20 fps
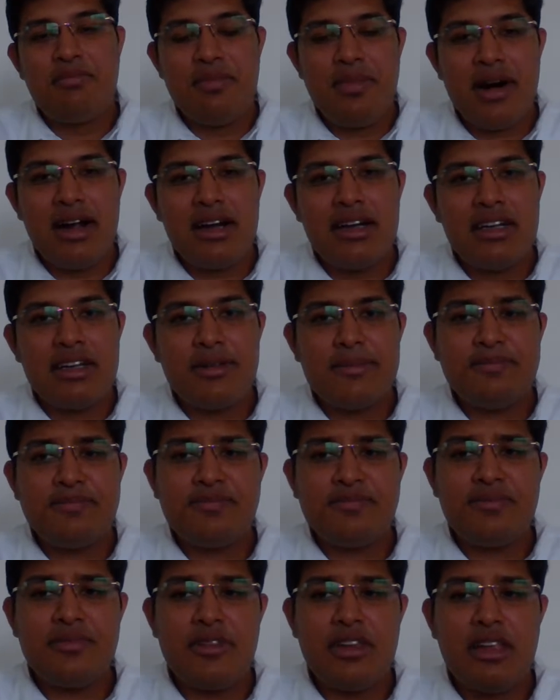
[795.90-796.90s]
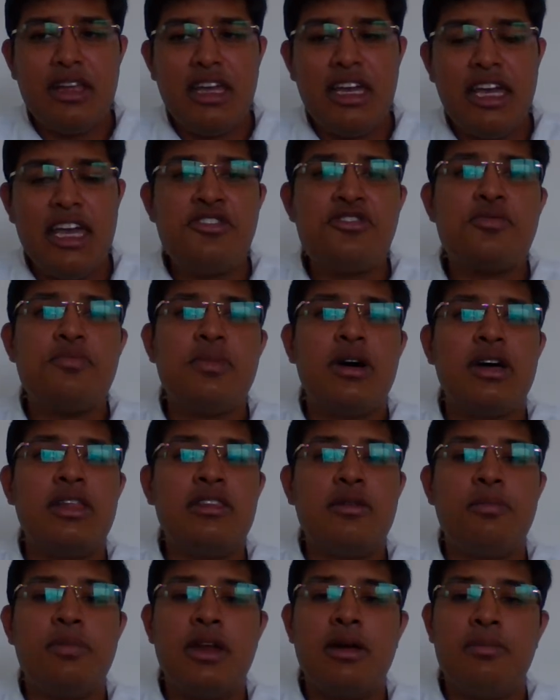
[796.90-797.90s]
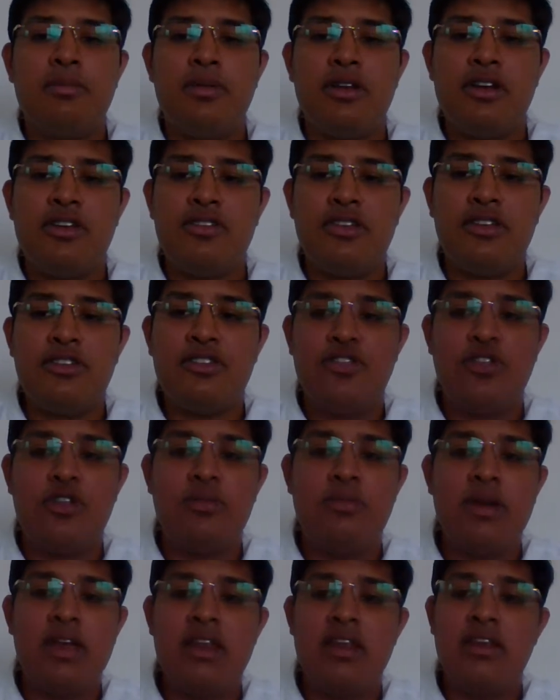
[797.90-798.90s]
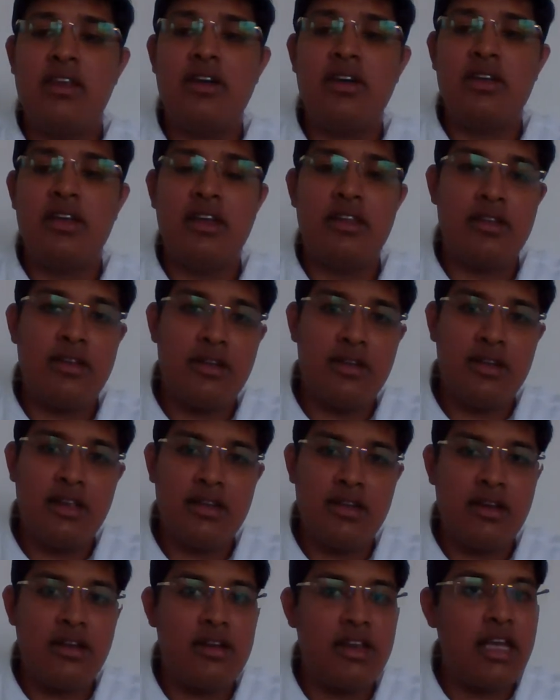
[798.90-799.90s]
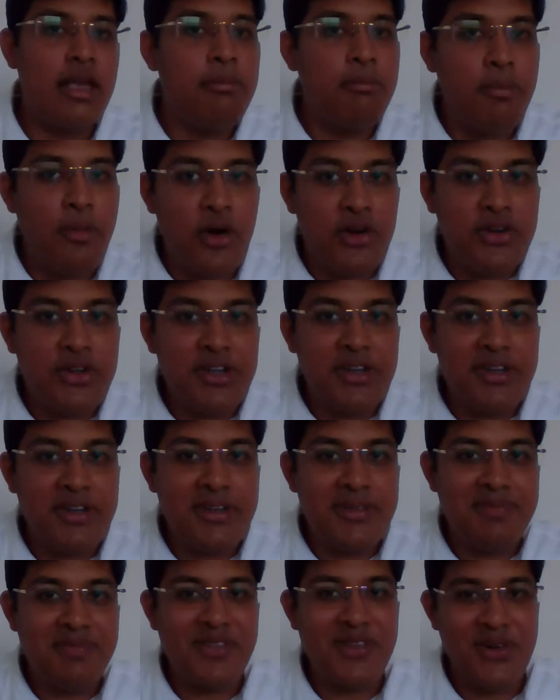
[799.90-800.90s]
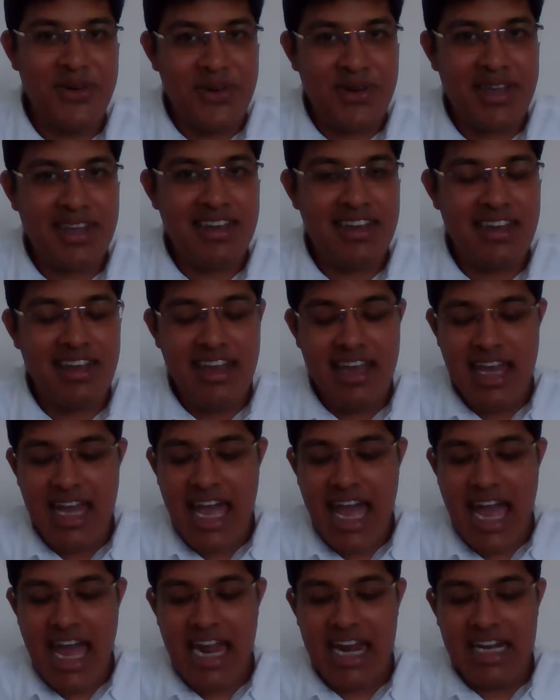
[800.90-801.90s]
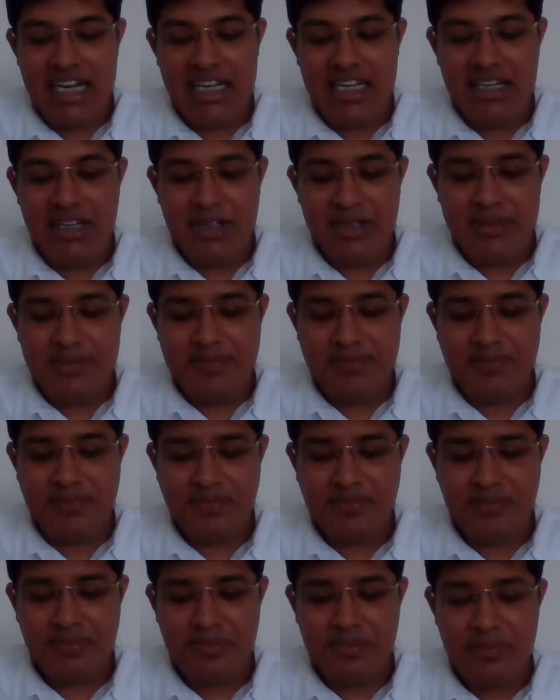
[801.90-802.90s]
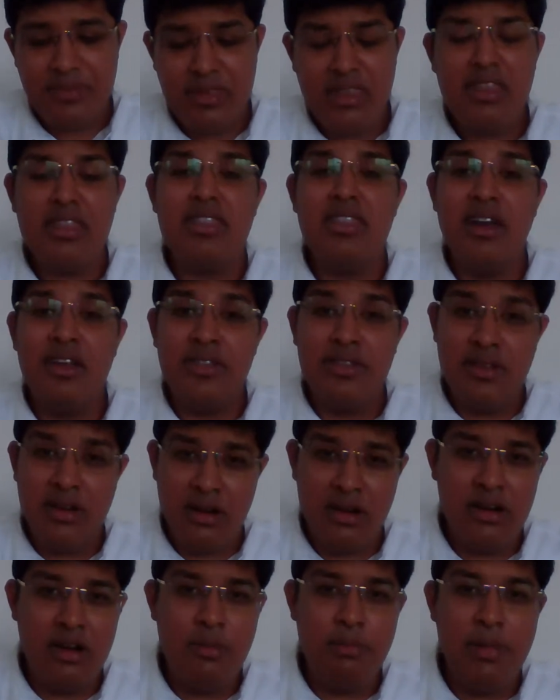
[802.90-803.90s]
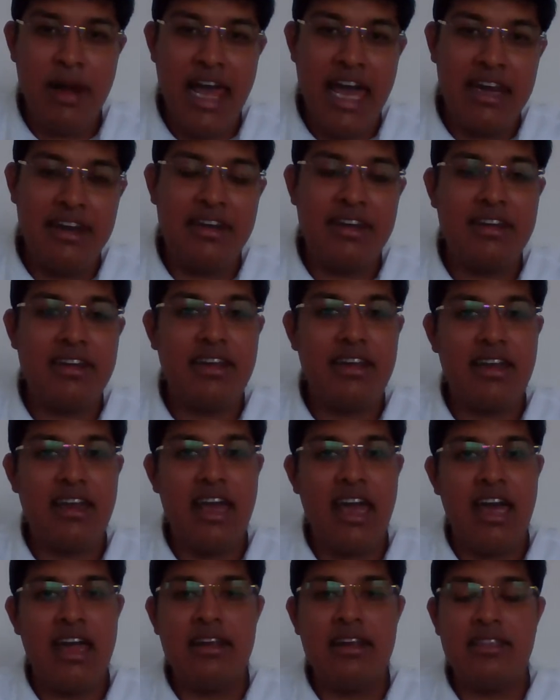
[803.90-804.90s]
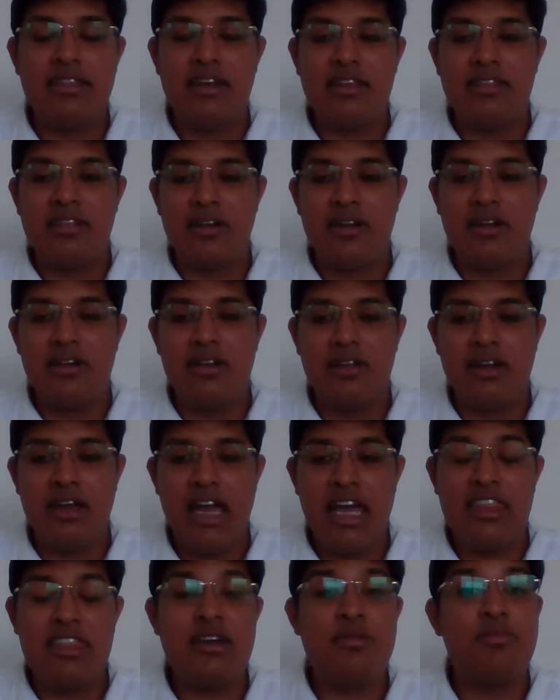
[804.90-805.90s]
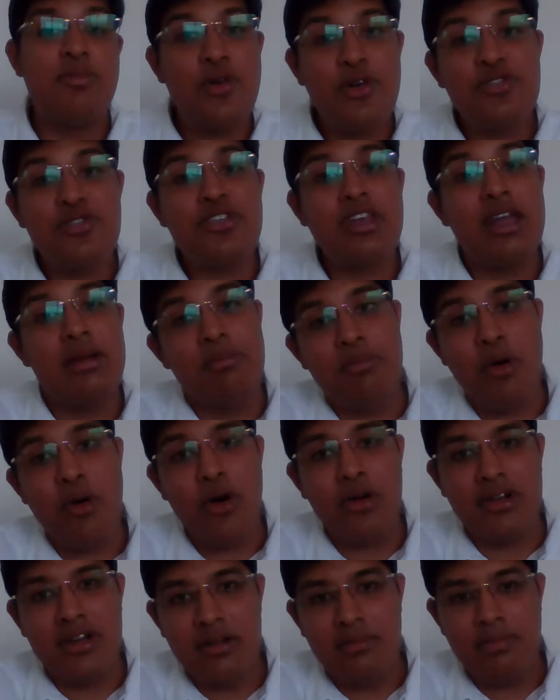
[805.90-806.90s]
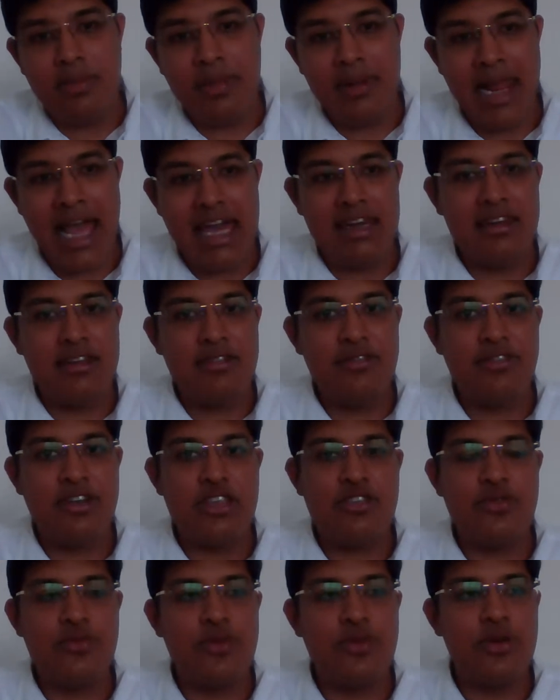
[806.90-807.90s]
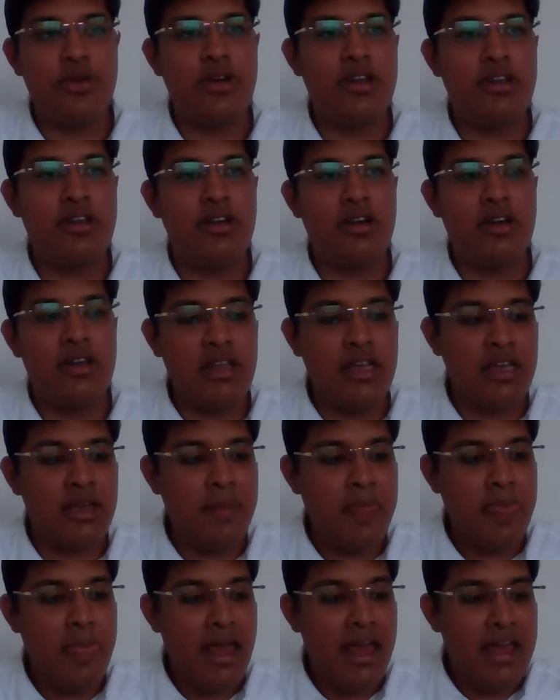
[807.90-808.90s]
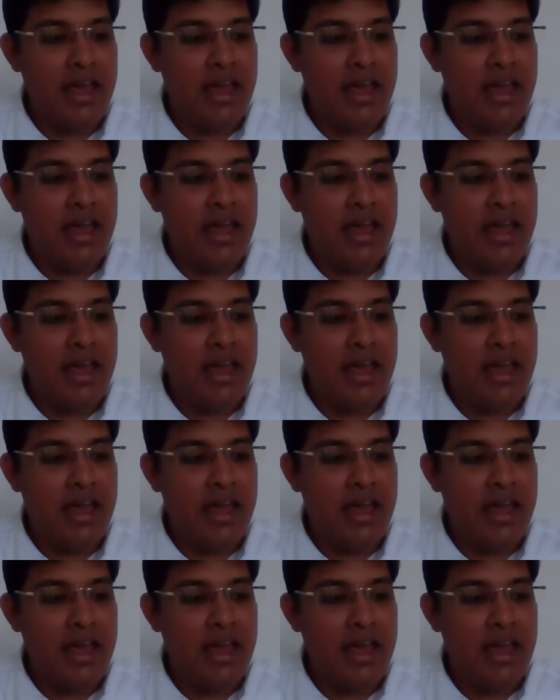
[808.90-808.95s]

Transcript: But each month preparation should be really, really, really important. Okay. And the third and the most important plan, which would really